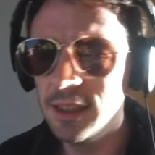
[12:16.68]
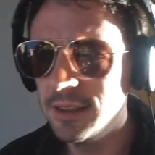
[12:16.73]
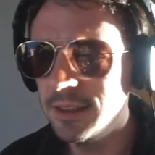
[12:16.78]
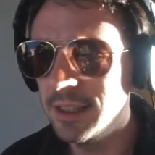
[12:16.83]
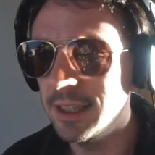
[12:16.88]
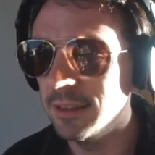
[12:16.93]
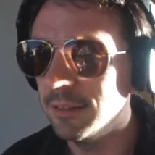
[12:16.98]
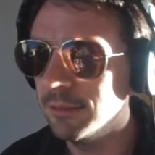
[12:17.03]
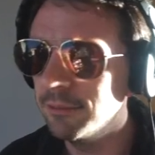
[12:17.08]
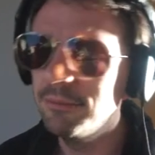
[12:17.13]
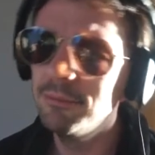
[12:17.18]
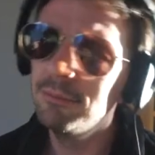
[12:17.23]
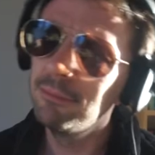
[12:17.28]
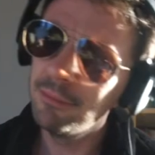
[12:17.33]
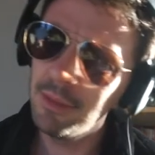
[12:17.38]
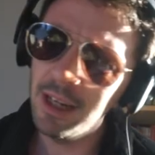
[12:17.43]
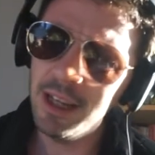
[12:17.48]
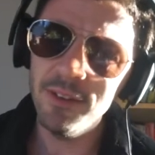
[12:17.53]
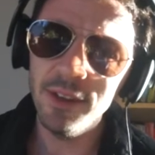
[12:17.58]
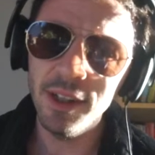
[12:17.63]
then
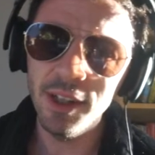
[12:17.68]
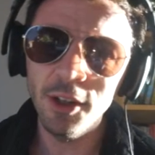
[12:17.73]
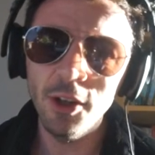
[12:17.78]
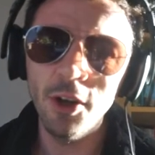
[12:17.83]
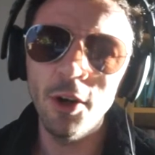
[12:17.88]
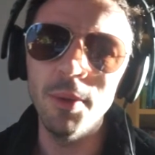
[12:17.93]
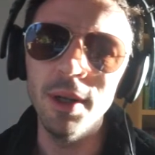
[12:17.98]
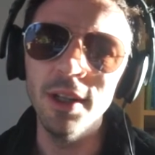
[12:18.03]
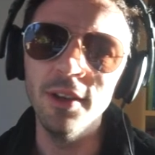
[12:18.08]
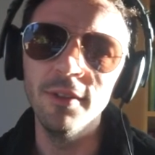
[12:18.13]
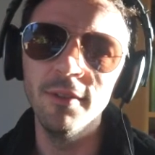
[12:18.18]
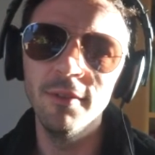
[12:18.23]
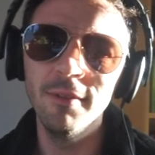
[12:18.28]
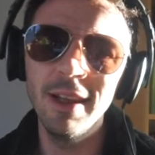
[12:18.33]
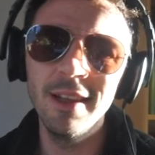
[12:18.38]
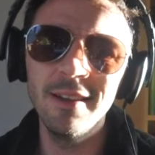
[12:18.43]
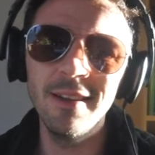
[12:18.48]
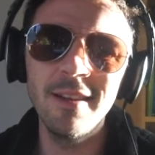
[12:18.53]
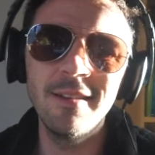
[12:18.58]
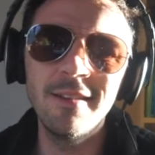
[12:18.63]
leave it in the comment.
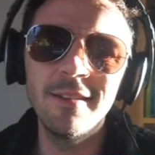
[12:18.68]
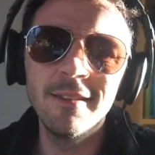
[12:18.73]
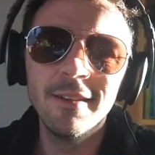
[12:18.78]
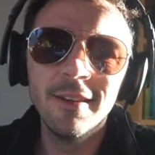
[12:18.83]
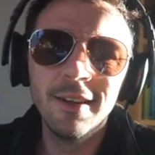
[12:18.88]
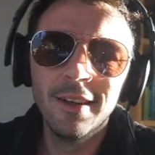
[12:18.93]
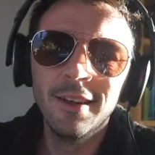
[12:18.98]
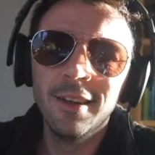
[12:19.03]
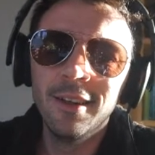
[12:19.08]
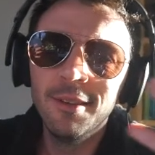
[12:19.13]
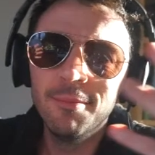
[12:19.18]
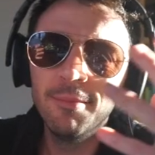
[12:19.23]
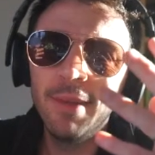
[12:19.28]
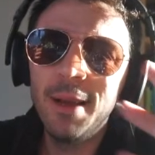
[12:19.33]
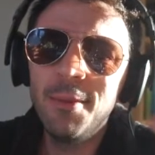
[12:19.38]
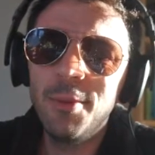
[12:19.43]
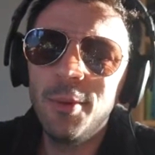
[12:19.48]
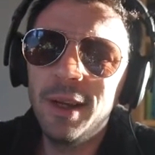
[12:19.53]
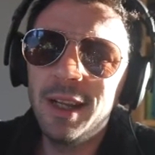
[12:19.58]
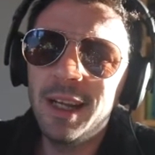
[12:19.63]

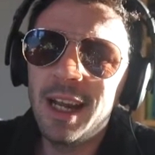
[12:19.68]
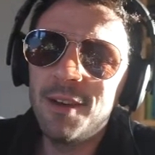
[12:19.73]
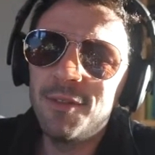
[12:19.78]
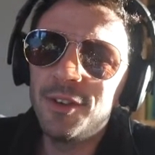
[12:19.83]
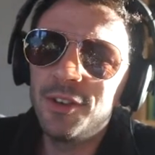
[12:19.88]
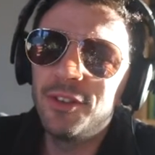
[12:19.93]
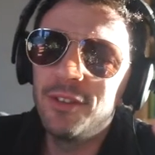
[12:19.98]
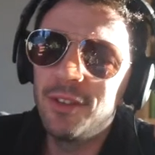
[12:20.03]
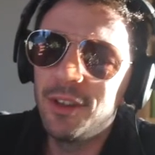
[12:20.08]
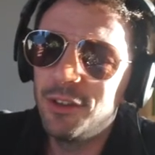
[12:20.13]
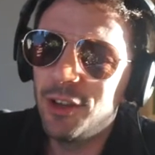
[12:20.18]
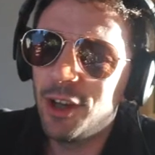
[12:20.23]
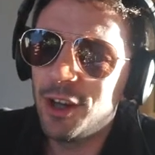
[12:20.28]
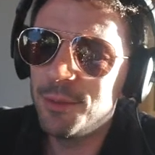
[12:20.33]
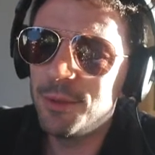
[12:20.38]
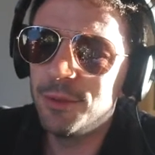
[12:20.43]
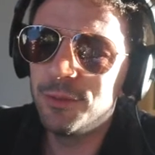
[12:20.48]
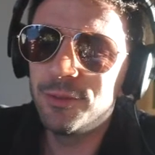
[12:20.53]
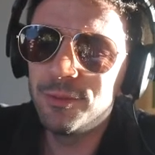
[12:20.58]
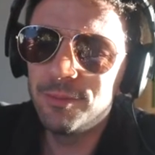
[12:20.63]
Maybe we can have a
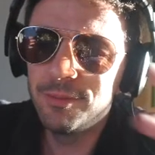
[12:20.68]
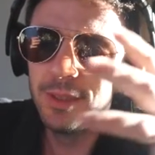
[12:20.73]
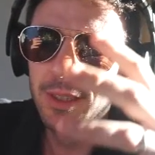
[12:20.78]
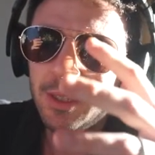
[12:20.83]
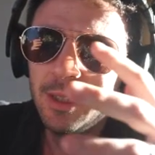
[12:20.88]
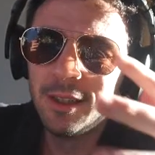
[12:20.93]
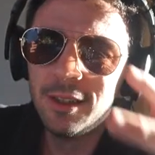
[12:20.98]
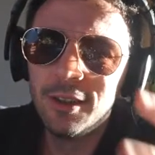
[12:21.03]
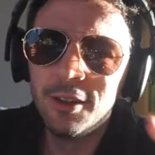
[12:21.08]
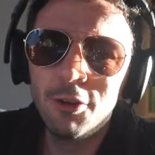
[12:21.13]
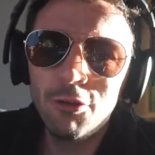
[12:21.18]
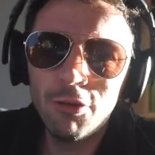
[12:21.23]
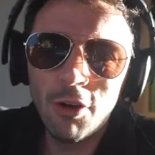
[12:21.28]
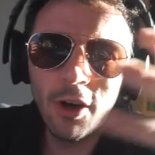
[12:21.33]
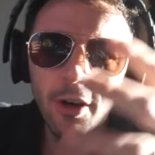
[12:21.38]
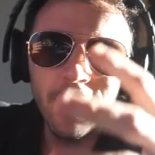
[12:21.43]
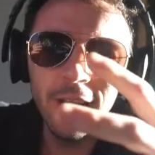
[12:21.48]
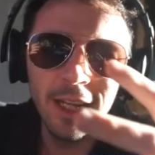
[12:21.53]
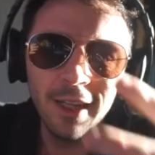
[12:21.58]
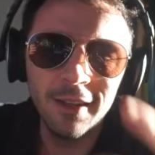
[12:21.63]
time of
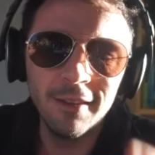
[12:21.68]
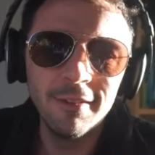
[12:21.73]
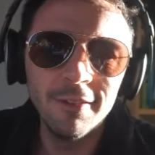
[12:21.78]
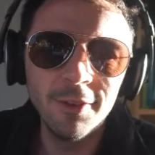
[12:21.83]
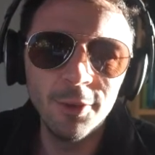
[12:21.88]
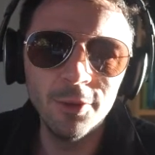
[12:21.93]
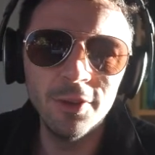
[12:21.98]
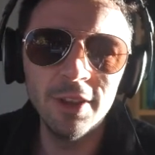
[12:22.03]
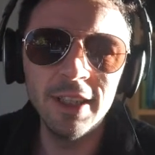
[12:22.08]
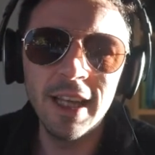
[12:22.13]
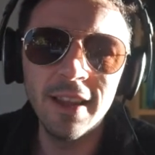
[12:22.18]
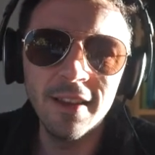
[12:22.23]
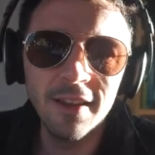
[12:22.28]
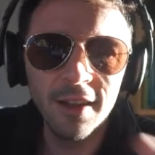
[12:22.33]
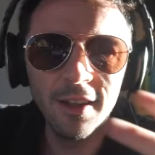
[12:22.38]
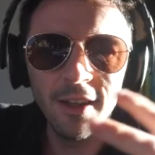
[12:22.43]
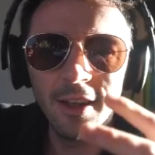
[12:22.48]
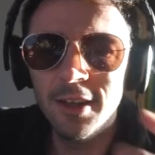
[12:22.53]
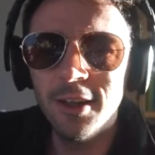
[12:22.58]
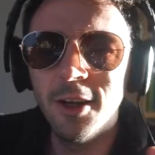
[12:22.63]
crying
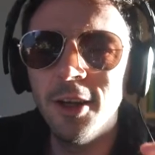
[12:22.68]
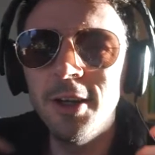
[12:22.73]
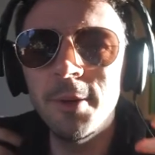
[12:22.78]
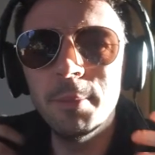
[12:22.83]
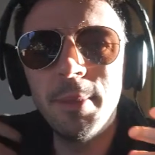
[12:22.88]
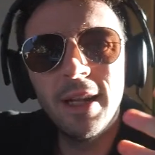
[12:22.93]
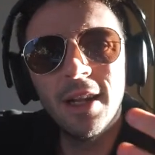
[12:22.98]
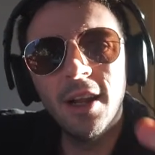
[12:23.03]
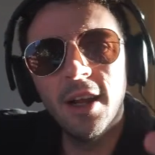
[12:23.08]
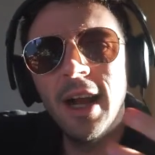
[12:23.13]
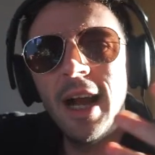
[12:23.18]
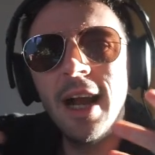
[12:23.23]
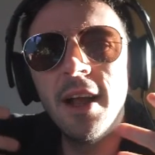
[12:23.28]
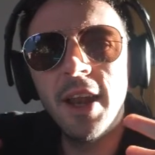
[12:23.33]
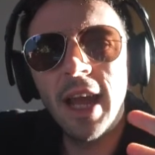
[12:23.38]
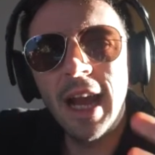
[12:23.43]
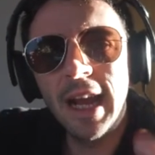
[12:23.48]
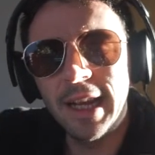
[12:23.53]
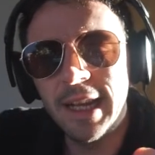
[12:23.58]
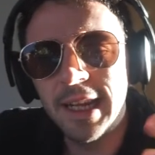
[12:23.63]
altogether. I could be like
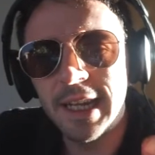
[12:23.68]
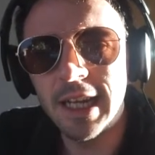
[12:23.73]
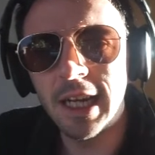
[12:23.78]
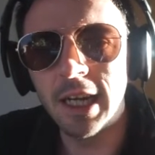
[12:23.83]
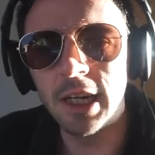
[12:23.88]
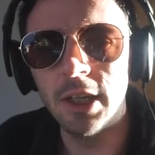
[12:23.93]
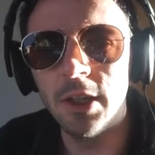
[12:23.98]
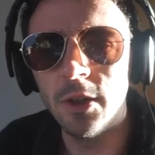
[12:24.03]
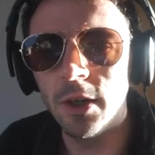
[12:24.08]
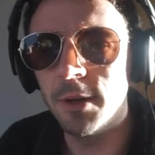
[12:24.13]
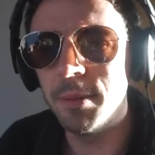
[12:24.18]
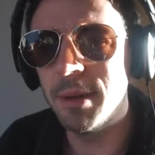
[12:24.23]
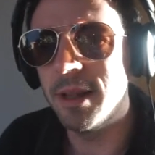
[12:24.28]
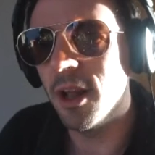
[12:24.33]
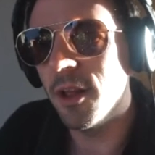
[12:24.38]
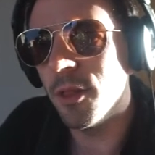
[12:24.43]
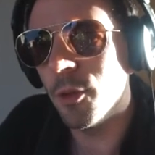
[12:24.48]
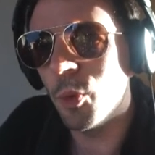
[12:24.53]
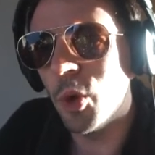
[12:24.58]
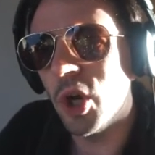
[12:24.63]
an agony uncle. I could be
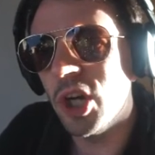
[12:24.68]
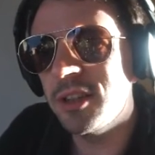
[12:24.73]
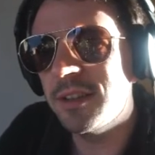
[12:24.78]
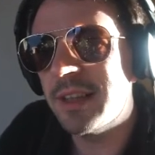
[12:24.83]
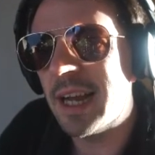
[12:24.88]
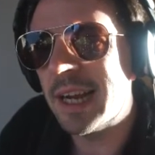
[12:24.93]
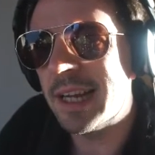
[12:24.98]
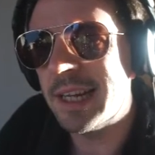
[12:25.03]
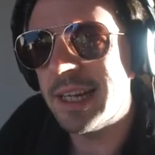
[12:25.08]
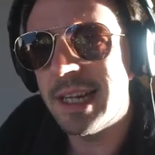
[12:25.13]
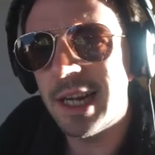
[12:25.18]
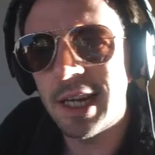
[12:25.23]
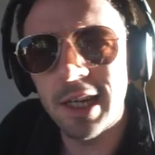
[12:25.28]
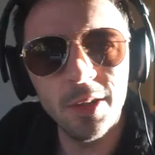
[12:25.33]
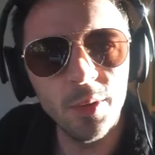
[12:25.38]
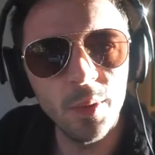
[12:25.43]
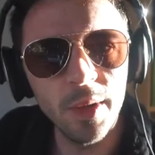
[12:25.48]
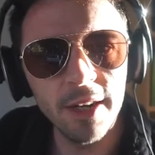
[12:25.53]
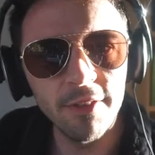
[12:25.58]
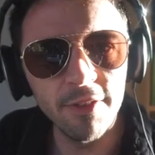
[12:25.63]
like the worst agony
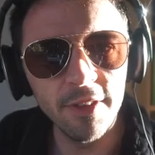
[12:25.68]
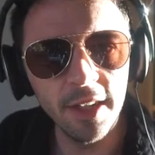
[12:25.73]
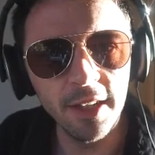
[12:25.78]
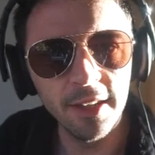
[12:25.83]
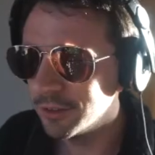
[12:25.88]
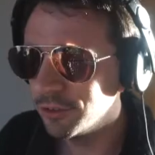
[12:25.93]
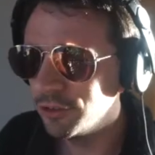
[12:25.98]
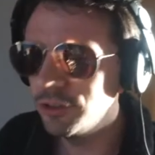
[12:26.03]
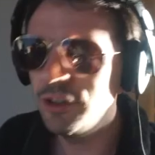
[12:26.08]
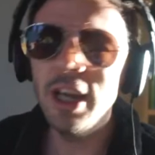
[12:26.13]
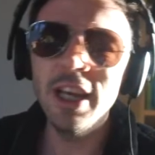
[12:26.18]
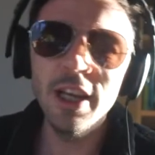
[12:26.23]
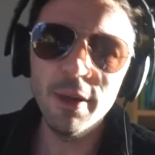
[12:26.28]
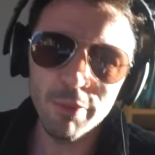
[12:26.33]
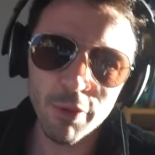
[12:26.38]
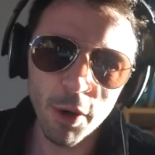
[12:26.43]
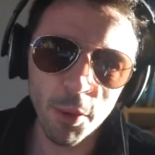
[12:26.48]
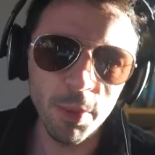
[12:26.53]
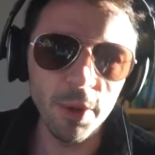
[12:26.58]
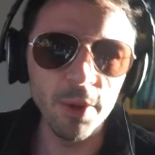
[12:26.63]
uncle ever. Share your
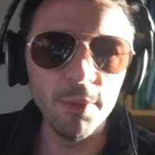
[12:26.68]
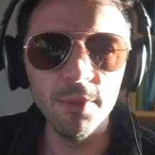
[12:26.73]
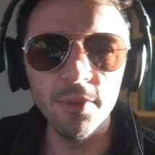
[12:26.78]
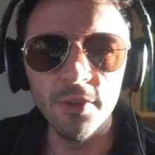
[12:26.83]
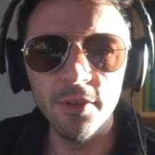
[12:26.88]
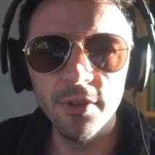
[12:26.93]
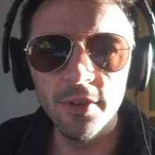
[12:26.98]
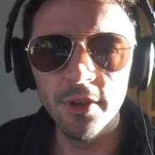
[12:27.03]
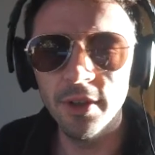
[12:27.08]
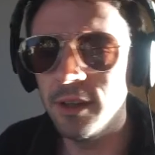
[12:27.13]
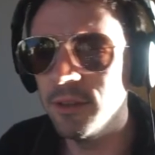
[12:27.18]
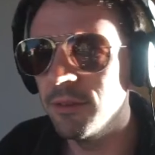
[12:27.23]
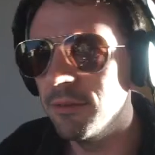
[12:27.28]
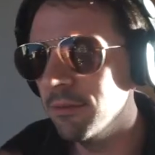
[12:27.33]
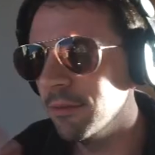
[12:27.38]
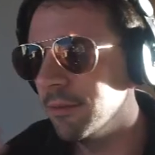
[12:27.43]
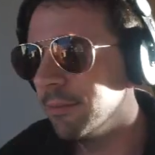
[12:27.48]
problems and